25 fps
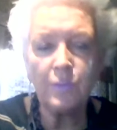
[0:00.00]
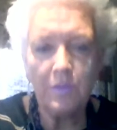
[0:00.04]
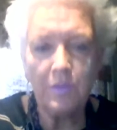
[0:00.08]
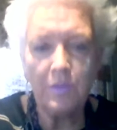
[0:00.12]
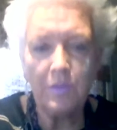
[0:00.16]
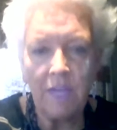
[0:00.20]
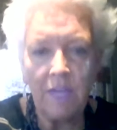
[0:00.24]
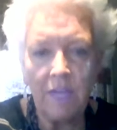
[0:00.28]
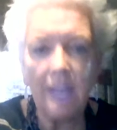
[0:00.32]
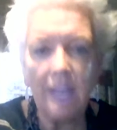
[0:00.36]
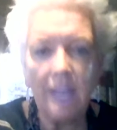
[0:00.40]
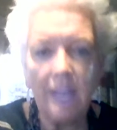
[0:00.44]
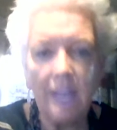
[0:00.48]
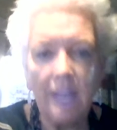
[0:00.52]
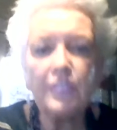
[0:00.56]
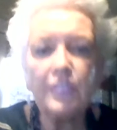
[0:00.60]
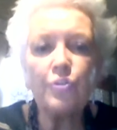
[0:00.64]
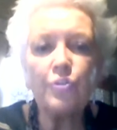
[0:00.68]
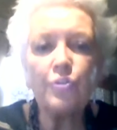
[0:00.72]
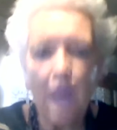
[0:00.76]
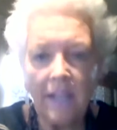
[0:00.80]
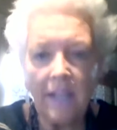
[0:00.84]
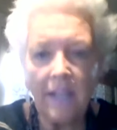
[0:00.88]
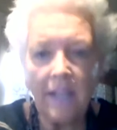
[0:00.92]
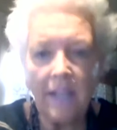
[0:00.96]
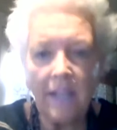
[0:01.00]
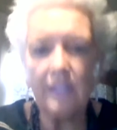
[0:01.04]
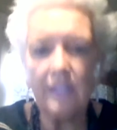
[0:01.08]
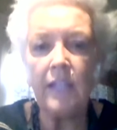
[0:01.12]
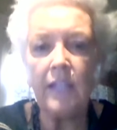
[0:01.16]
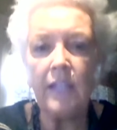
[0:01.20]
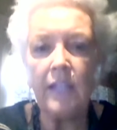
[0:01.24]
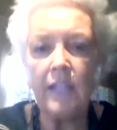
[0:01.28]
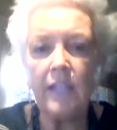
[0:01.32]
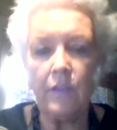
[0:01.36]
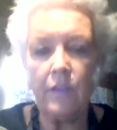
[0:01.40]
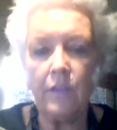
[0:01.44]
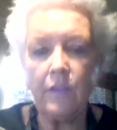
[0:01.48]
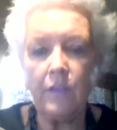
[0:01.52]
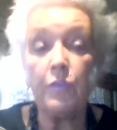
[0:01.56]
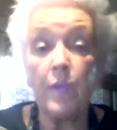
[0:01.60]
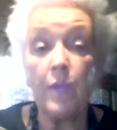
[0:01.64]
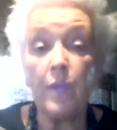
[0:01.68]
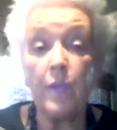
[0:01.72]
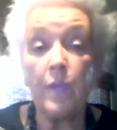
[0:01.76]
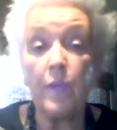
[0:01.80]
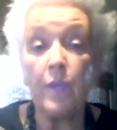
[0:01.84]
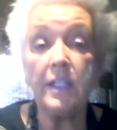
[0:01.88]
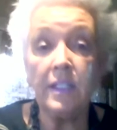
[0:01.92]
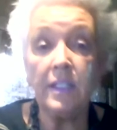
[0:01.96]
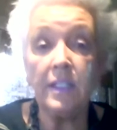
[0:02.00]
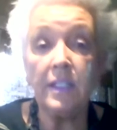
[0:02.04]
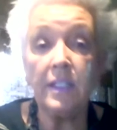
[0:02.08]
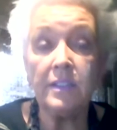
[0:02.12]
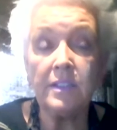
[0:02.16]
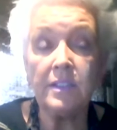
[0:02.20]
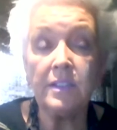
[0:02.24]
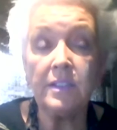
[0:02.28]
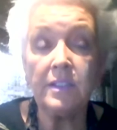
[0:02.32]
We've got to track it like the threat it is